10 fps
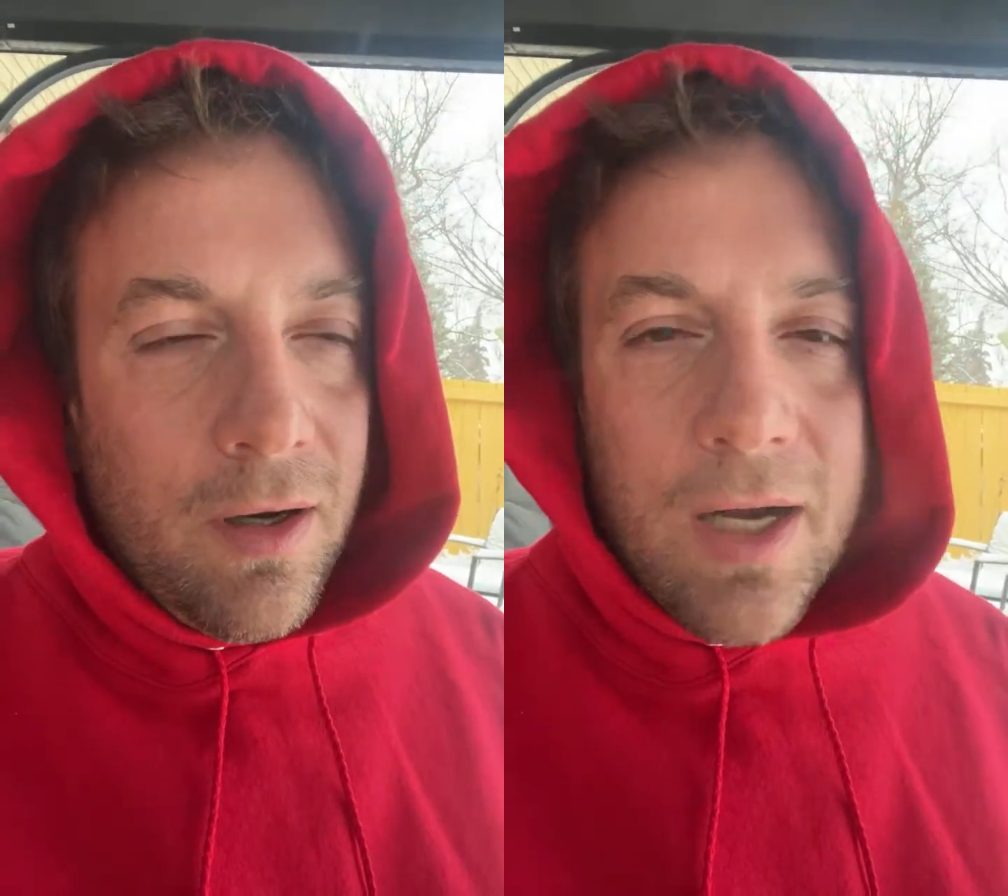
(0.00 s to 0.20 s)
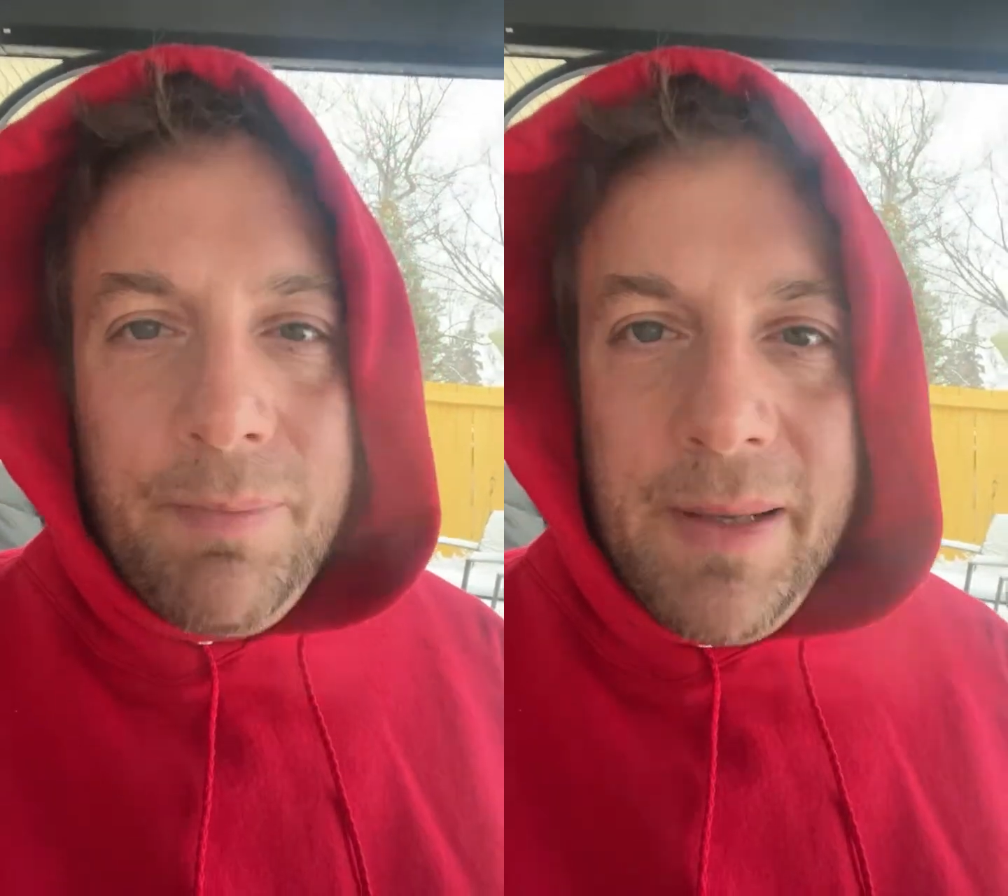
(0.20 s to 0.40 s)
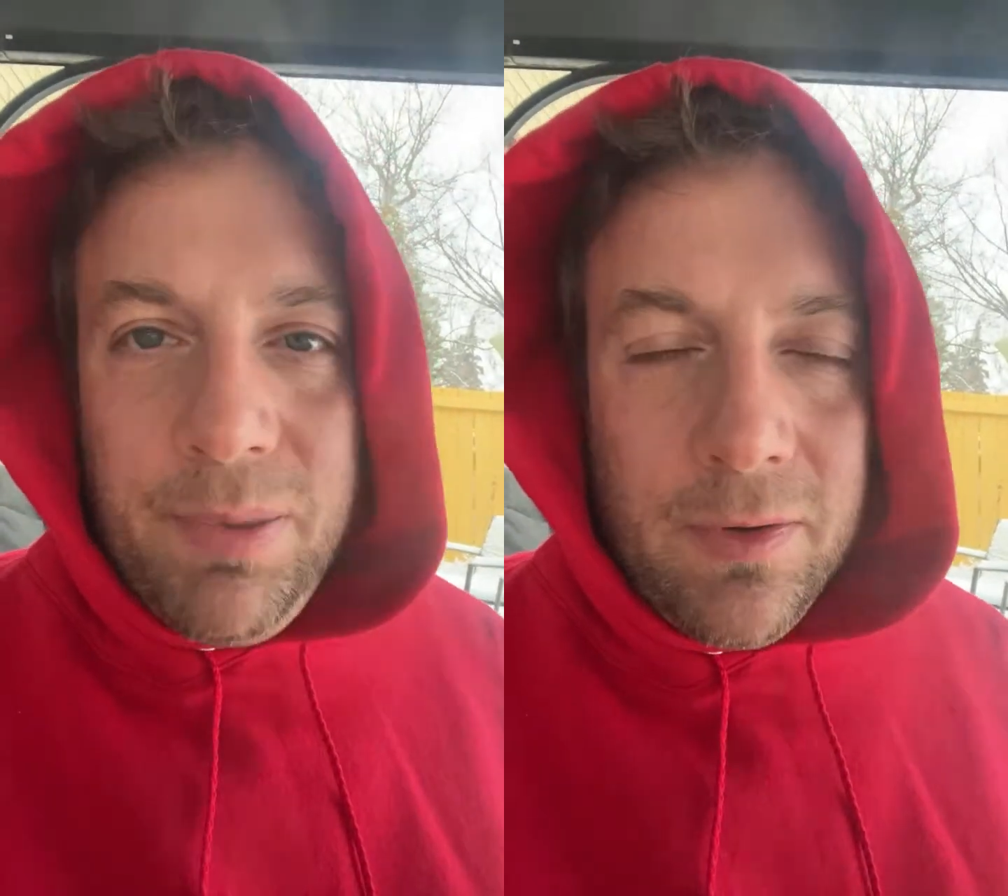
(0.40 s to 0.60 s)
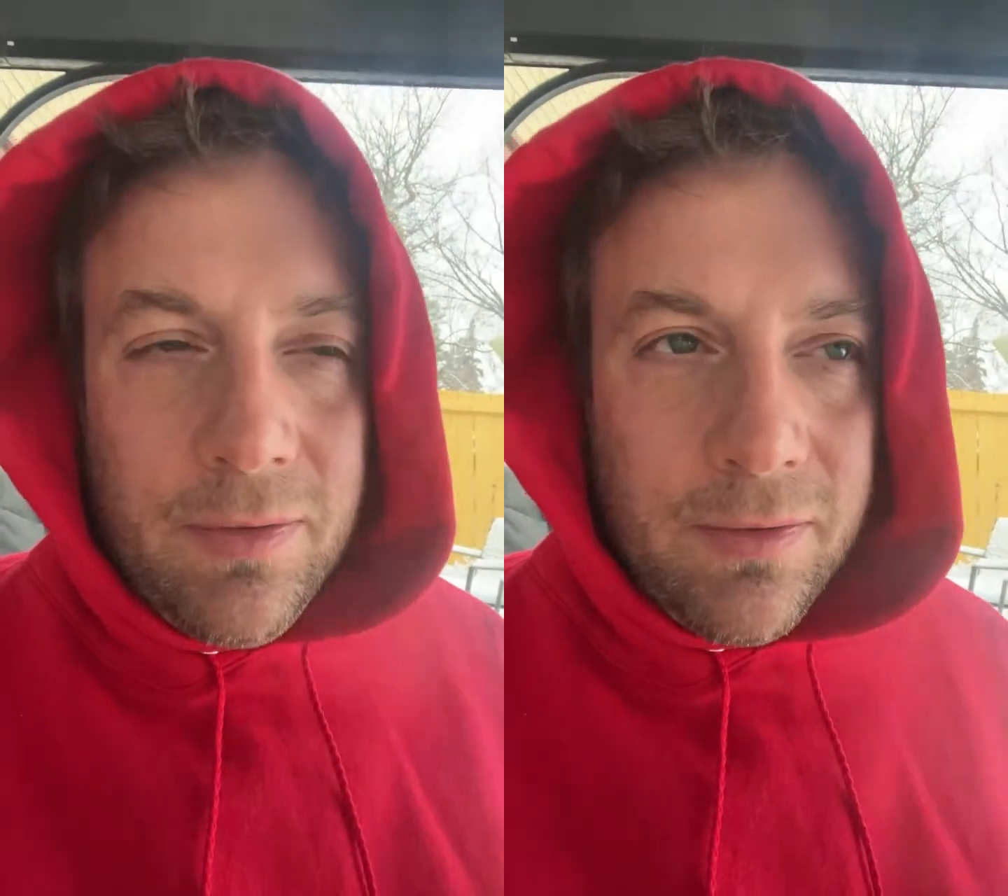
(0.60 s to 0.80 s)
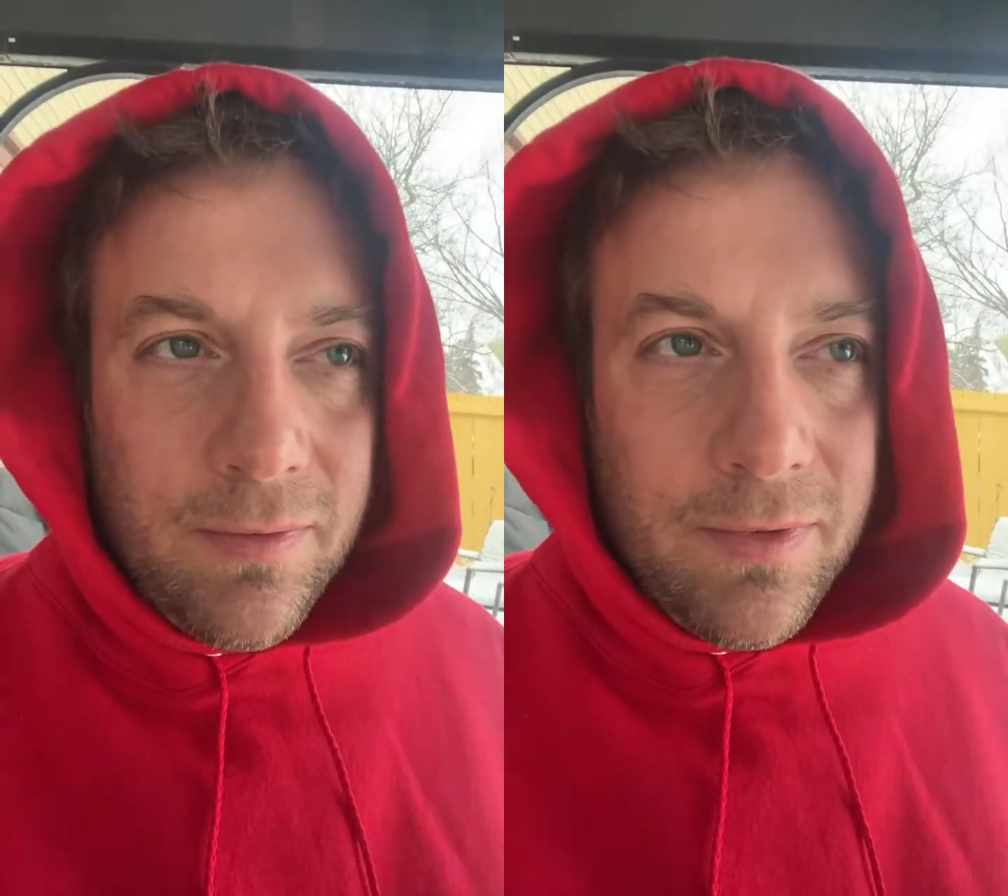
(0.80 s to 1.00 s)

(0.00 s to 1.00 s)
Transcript: lot of people